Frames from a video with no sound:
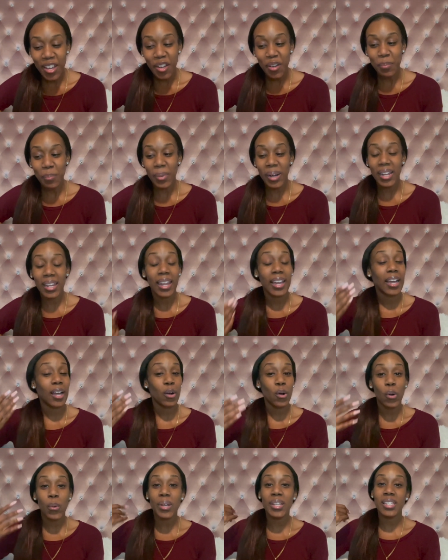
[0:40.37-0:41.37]
But like I
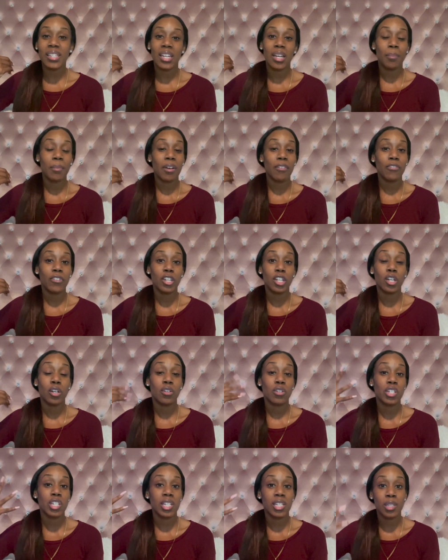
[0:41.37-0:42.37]
always say in my
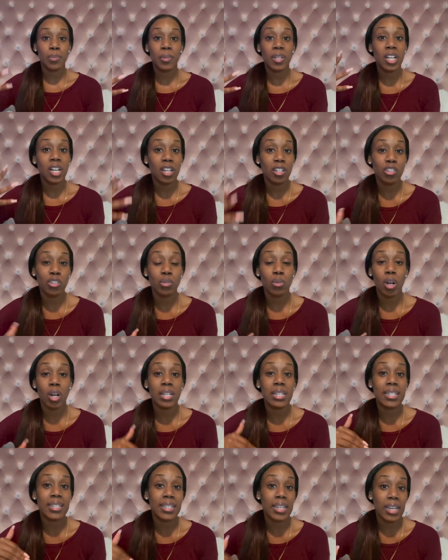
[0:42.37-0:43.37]
videos, just because you are
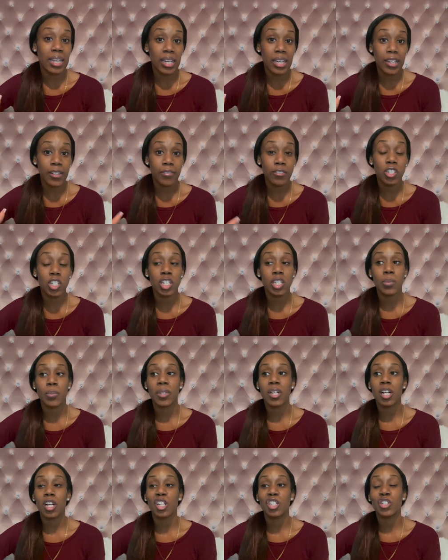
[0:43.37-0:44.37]
saved, just
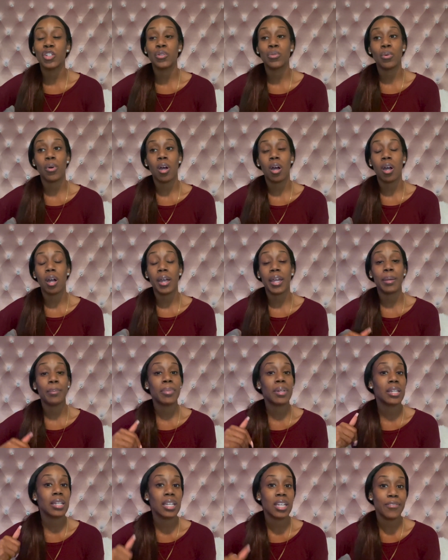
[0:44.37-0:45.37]
because you are a
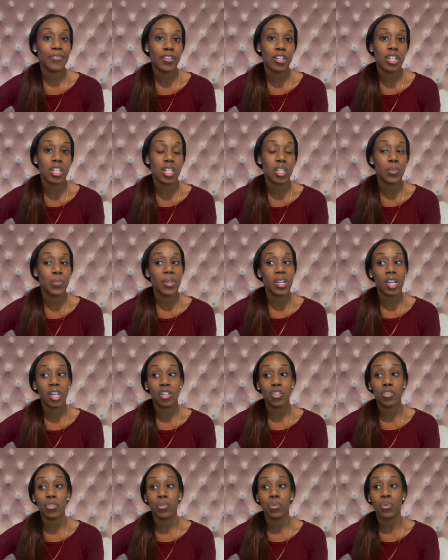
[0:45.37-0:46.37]
believer, just
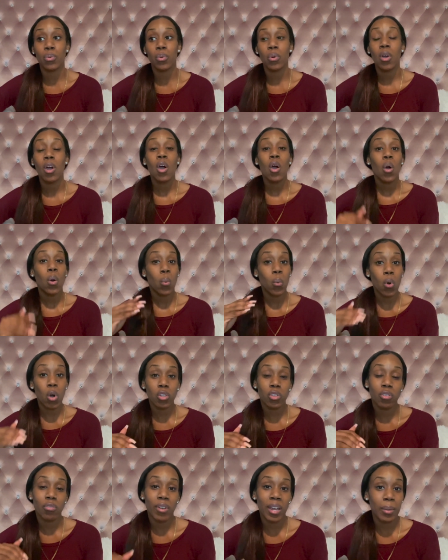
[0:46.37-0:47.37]
because you
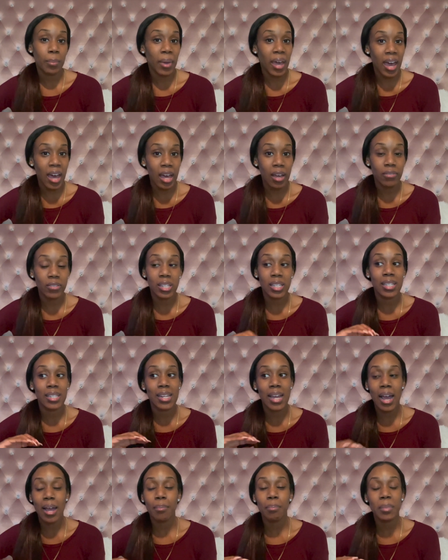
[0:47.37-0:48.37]
walk the right path does
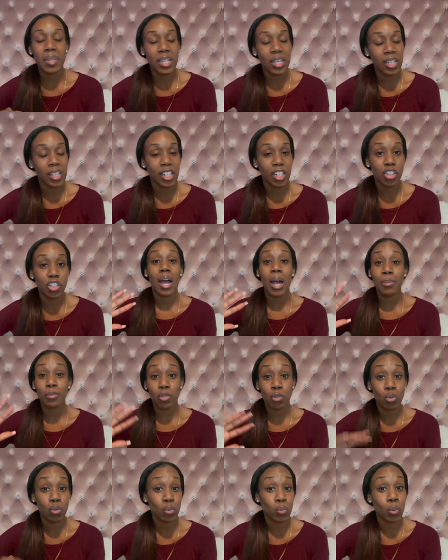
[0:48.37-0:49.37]
not mean that
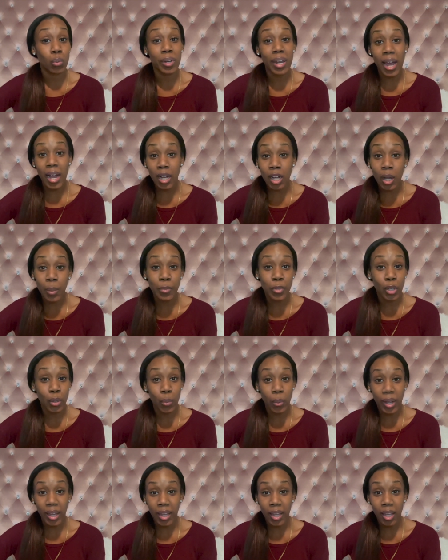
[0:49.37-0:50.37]
obstacles will not come your
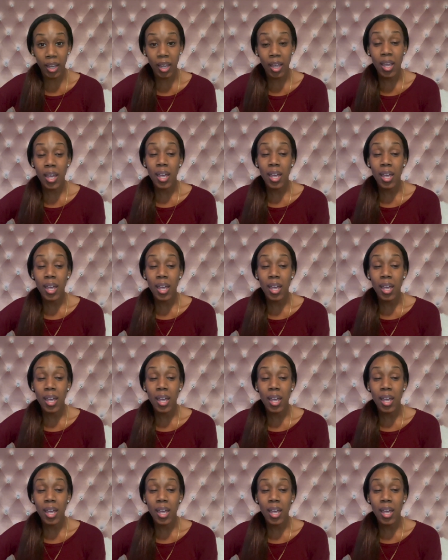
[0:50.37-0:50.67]
way.